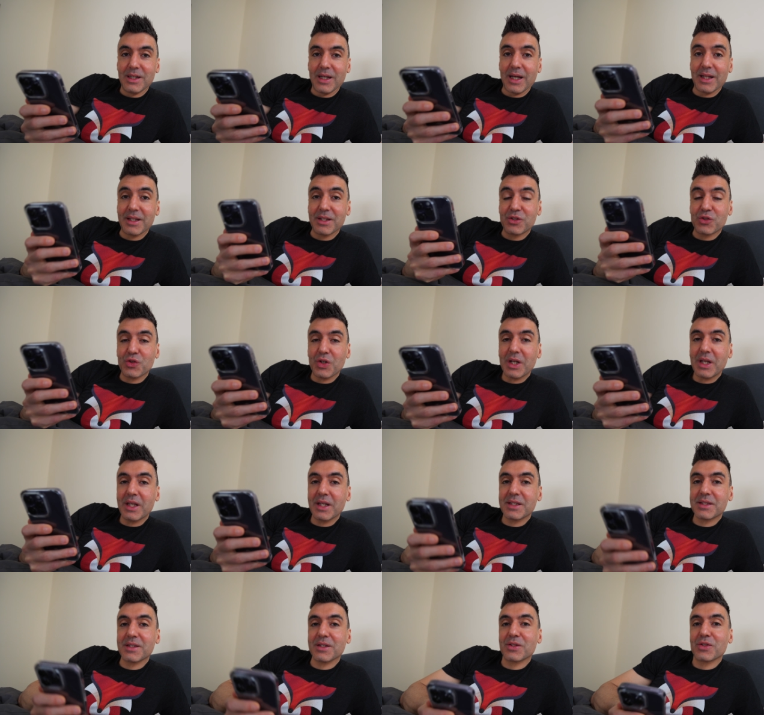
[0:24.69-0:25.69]
And the trick
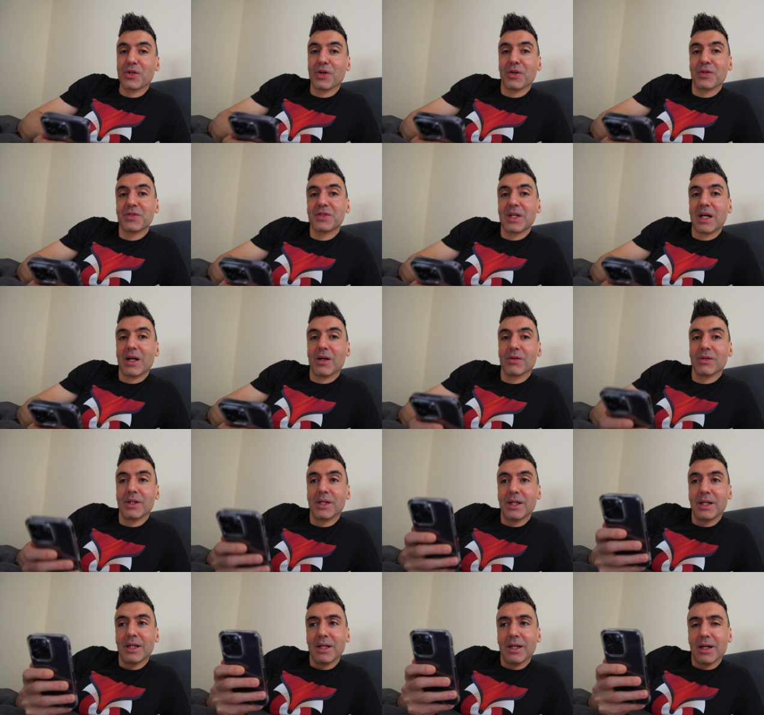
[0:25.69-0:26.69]
is, it turns out,
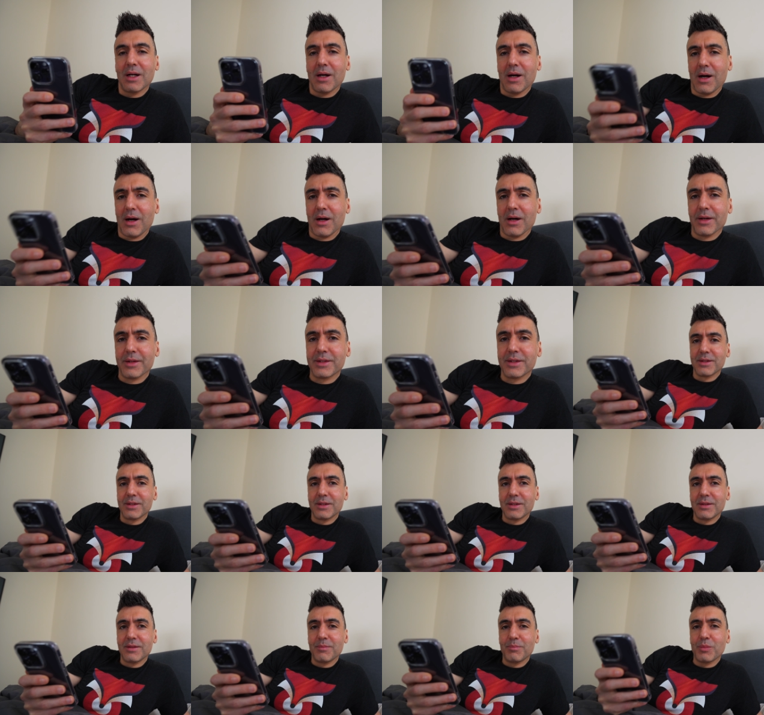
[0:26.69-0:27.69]
odd,
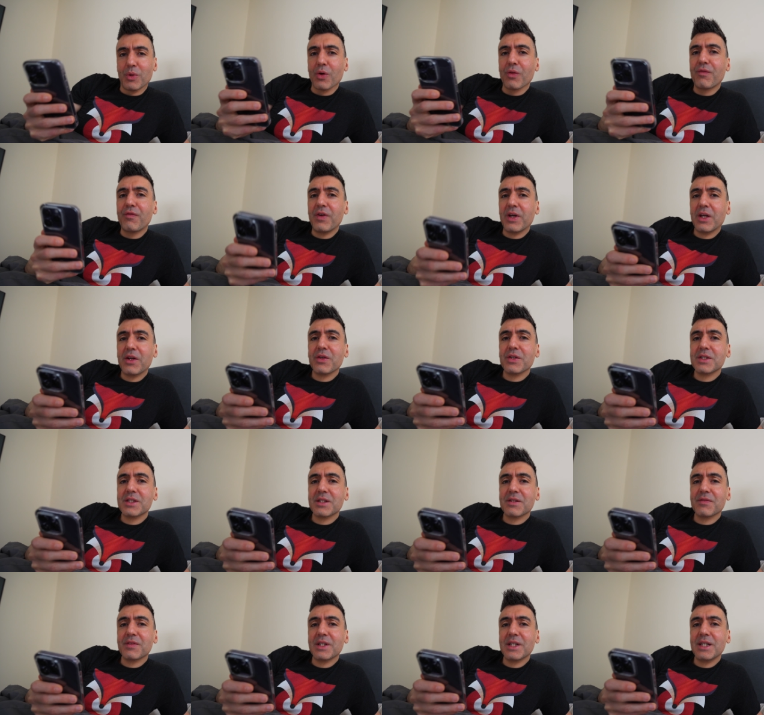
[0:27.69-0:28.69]
both
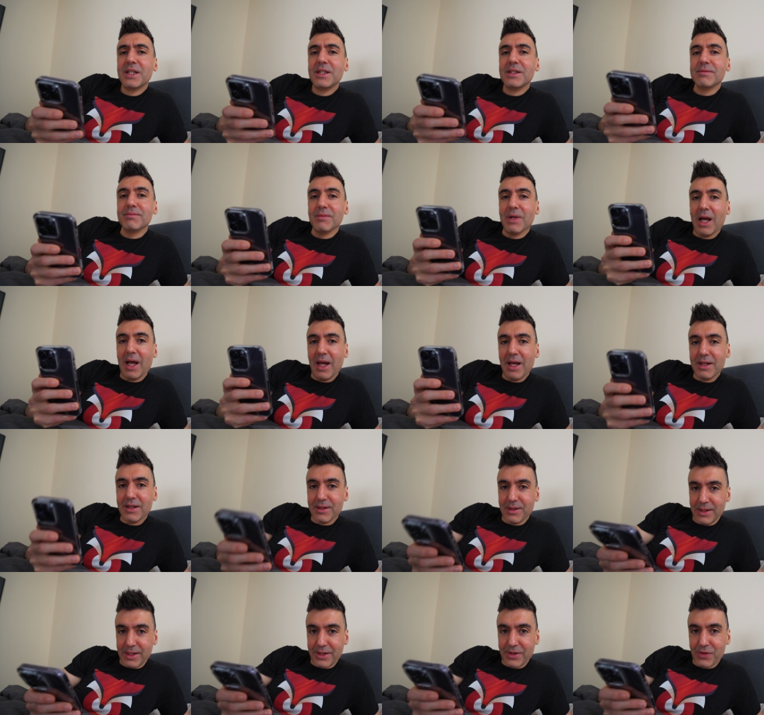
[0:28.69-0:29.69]
figuratively
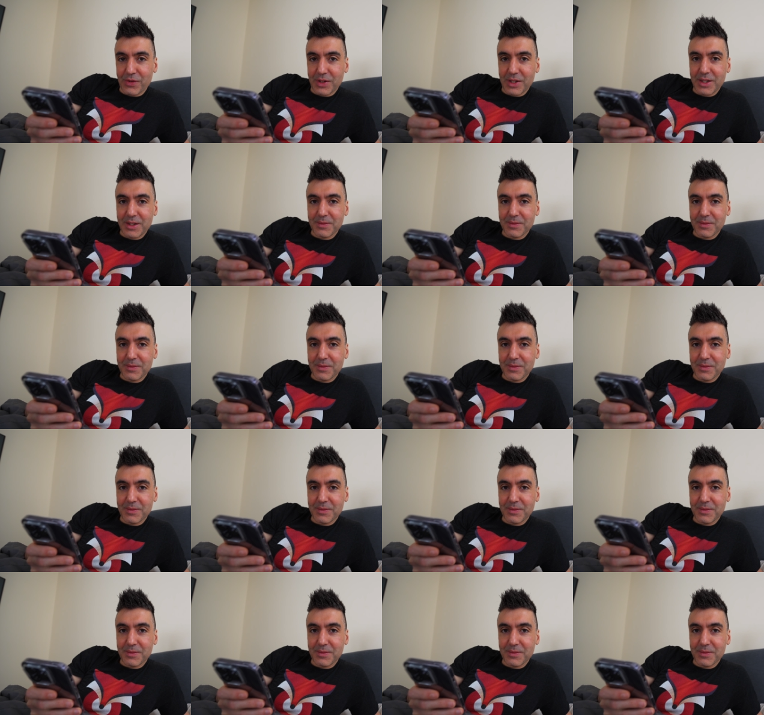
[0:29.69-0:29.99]
and literally.